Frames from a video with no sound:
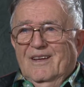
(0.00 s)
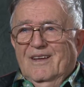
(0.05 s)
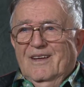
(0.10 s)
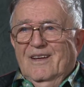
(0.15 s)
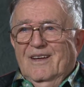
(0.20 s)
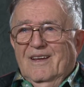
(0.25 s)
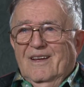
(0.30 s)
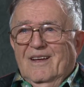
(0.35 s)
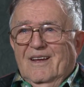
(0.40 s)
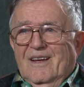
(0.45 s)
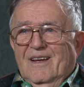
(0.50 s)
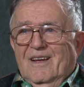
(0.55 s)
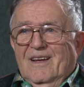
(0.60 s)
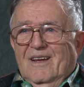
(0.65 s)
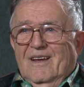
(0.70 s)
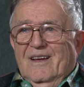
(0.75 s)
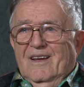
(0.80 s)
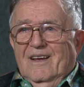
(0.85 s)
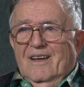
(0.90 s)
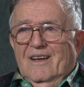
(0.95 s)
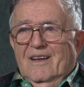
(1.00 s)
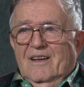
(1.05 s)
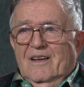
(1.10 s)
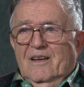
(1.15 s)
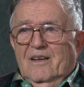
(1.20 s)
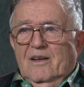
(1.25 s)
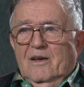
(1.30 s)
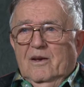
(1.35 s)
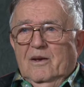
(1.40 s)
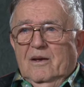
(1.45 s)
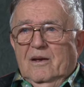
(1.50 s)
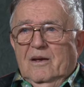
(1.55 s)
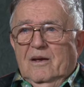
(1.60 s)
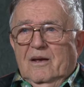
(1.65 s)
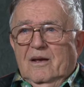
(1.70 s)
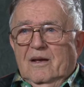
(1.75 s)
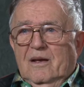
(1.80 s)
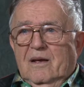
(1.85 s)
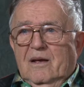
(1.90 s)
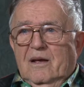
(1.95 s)
but how
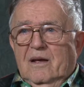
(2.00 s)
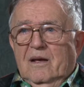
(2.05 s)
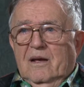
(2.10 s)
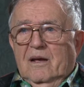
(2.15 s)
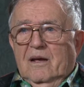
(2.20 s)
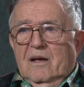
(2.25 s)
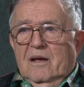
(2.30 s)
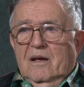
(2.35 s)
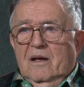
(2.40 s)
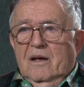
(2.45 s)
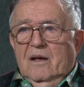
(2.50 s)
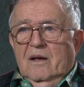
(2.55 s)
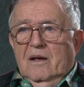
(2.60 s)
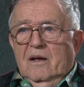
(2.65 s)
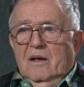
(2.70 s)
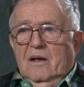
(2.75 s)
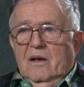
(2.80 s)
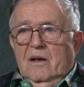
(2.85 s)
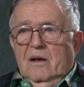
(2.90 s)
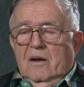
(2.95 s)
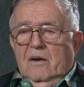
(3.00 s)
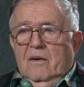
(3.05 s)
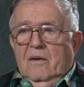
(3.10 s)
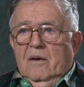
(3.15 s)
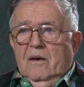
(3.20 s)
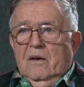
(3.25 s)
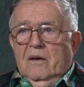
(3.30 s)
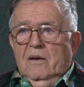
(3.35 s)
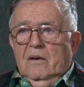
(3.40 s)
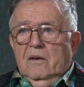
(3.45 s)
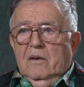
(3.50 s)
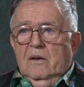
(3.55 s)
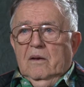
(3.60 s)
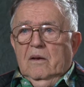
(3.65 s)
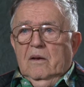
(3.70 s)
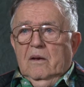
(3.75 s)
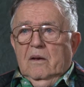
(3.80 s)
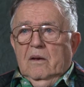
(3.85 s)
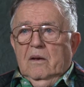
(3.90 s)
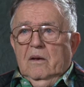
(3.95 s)
does Vietnam
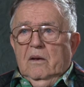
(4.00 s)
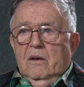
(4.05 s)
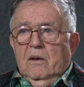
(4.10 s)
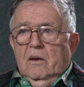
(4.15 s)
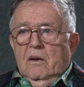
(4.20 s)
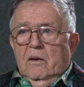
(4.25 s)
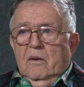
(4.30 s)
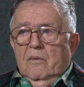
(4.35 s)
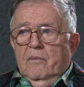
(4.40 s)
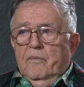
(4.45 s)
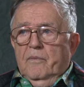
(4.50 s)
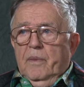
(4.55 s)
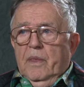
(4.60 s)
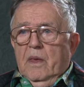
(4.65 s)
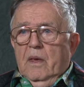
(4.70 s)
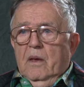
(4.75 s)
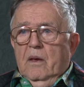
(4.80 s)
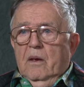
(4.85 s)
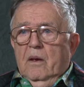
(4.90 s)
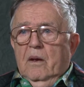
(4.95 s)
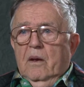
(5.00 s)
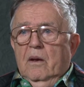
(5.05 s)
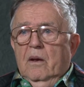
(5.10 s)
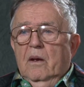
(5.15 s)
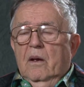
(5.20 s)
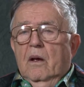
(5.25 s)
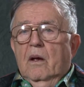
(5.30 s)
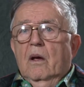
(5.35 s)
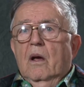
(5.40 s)
come into your story?